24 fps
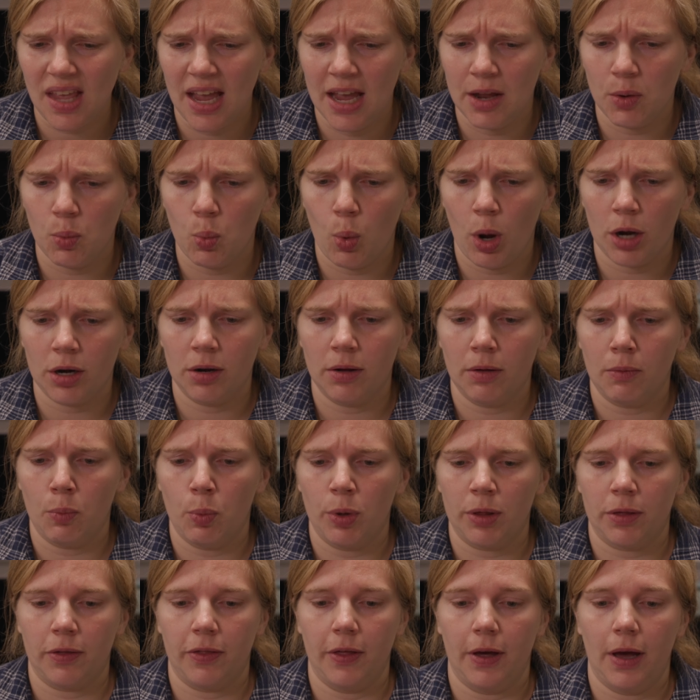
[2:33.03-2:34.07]
and one
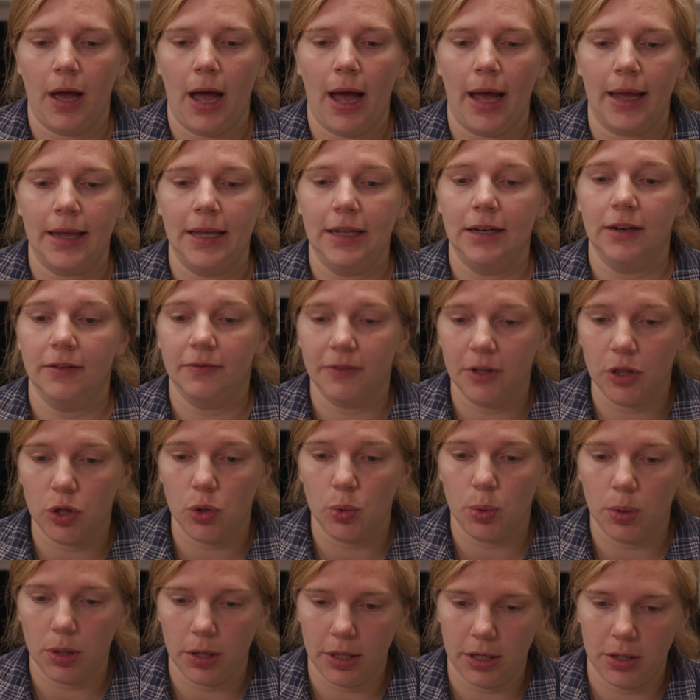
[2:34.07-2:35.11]
was the high
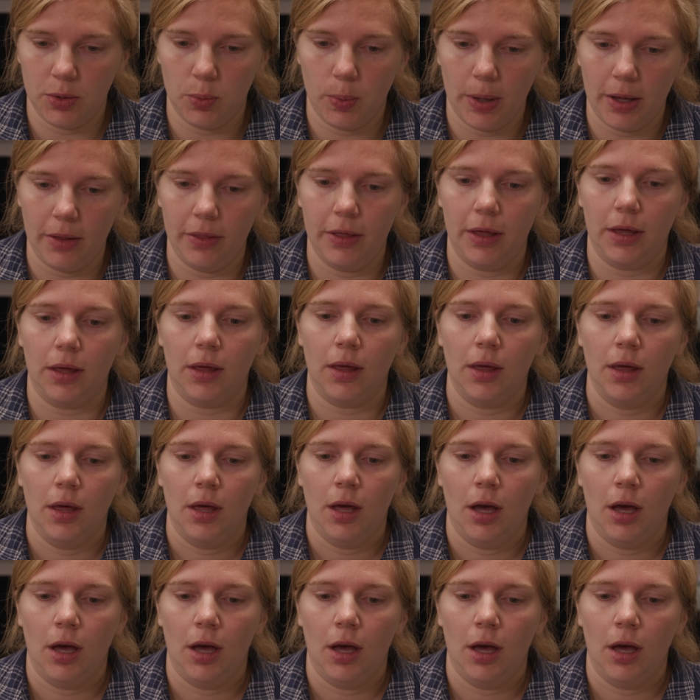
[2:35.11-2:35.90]
individual in welding,